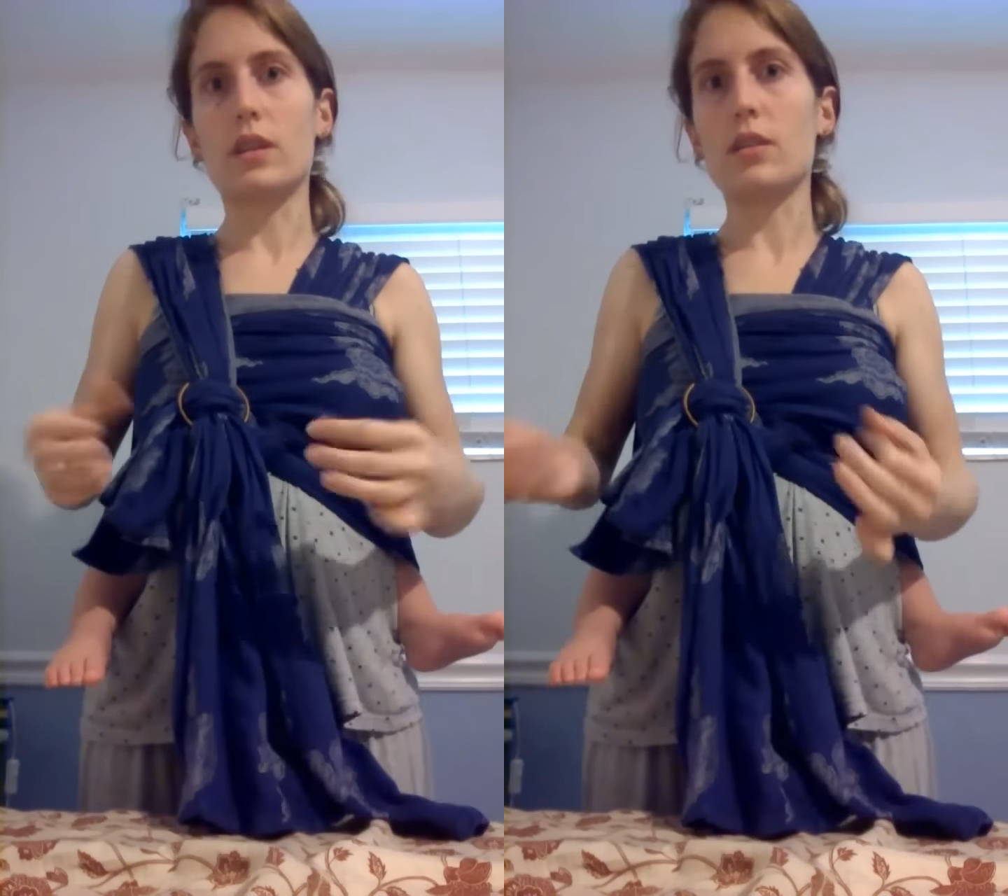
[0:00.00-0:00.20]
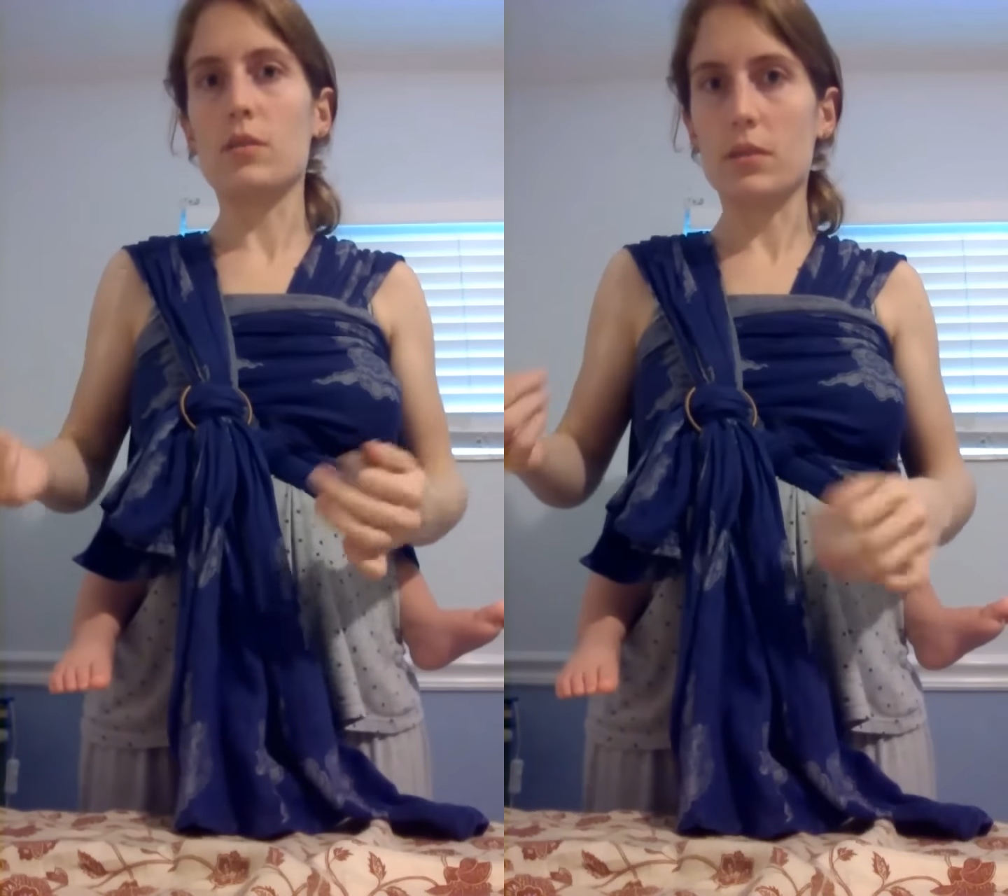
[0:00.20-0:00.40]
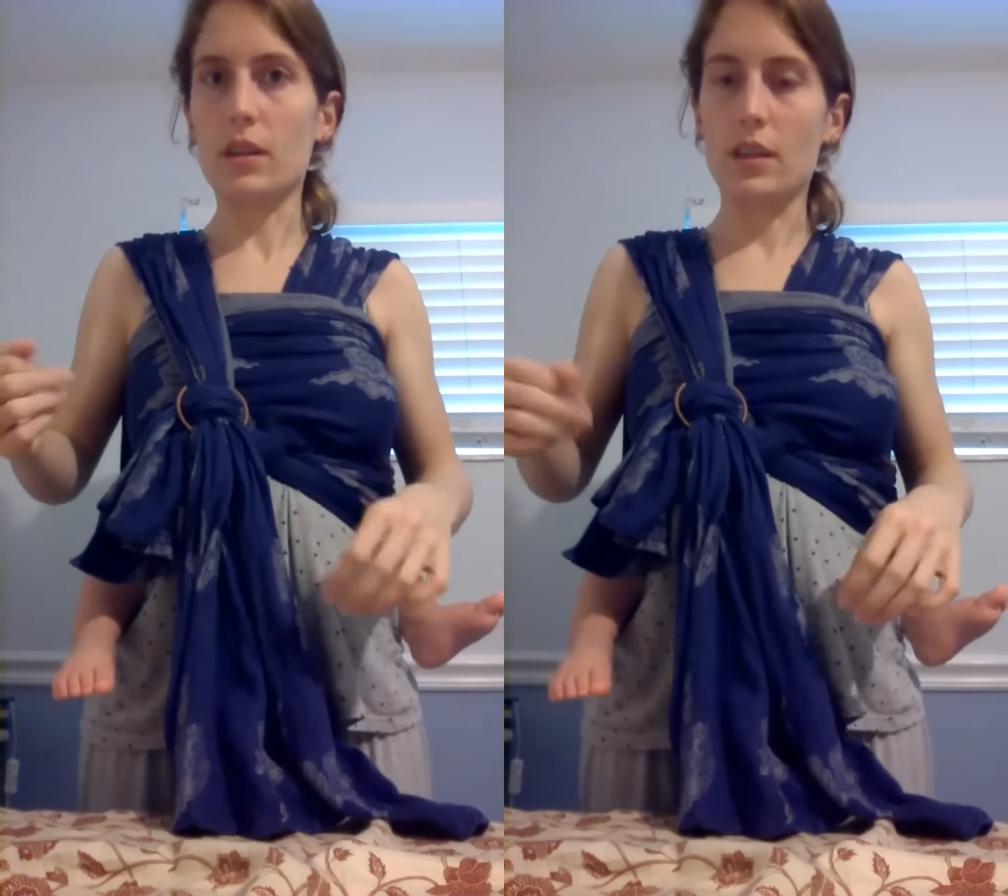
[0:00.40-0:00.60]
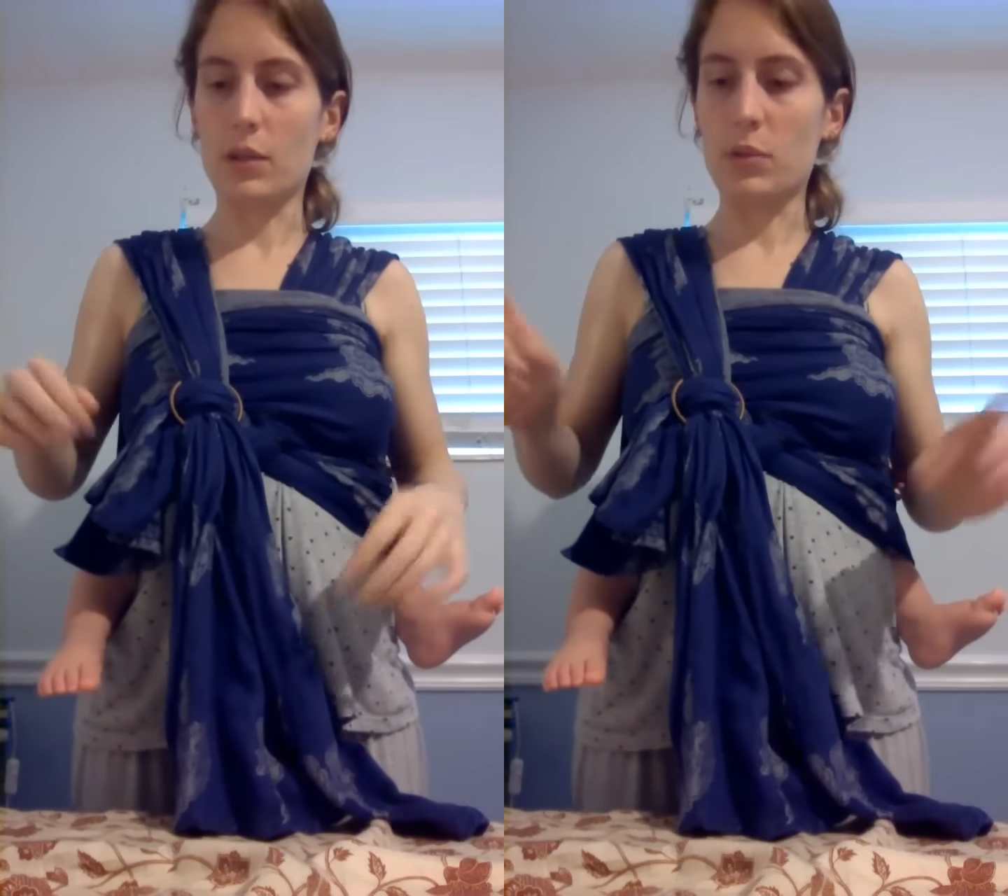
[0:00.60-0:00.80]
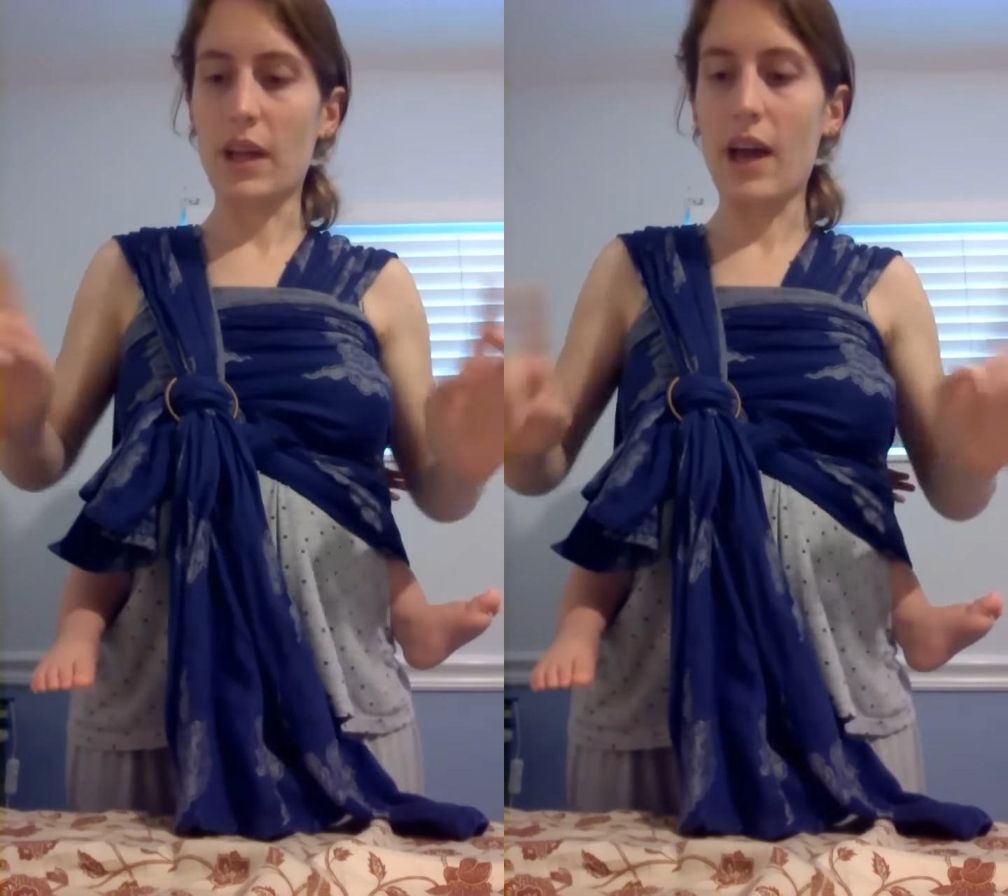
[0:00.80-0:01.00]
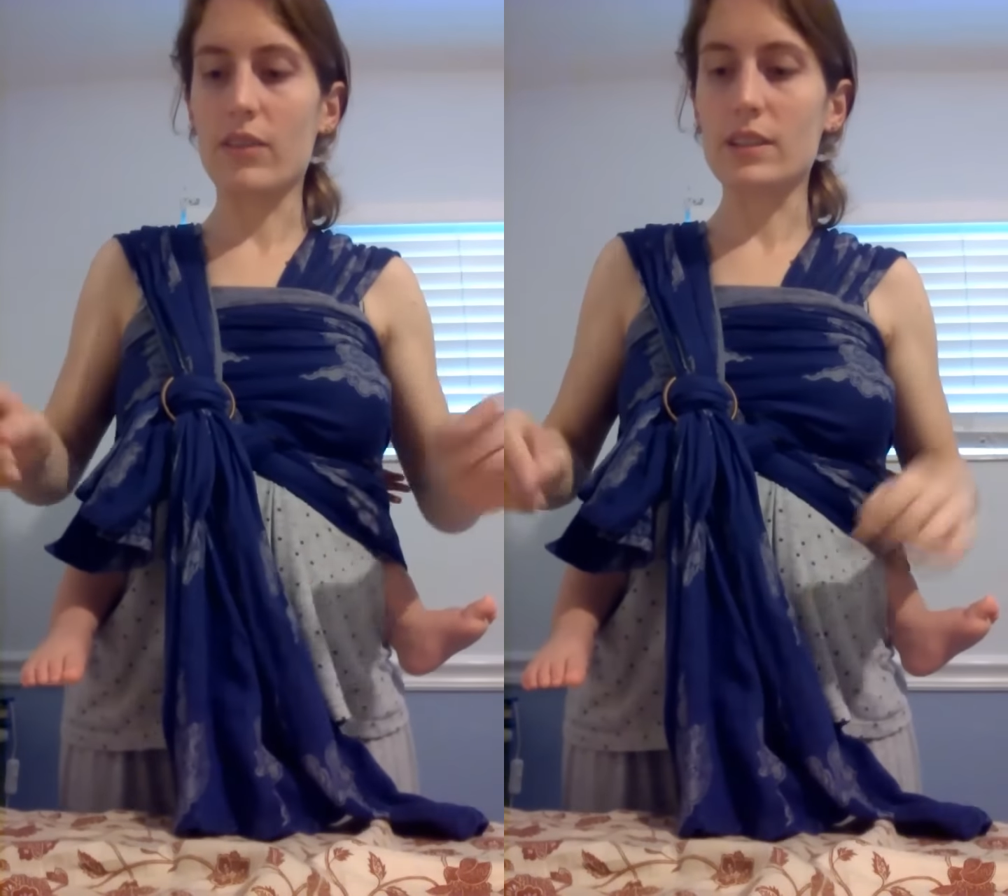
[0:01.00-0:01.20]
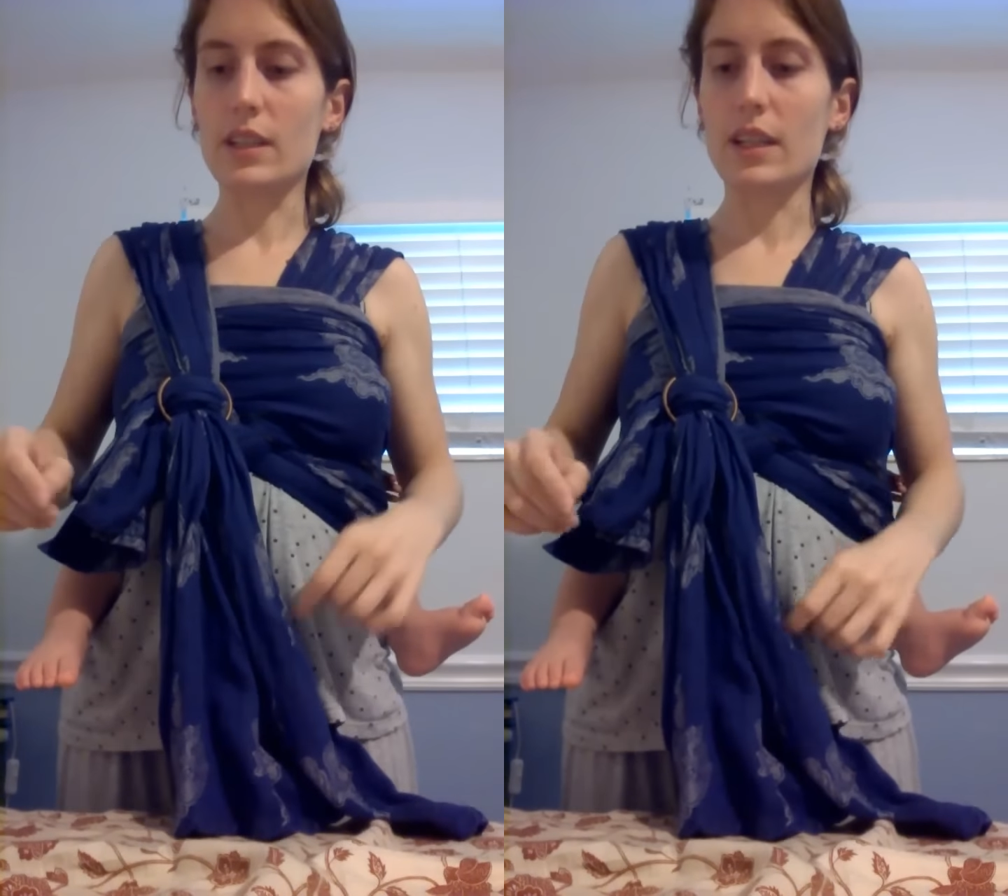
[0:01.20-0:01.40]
I think, but I haven't done it yet.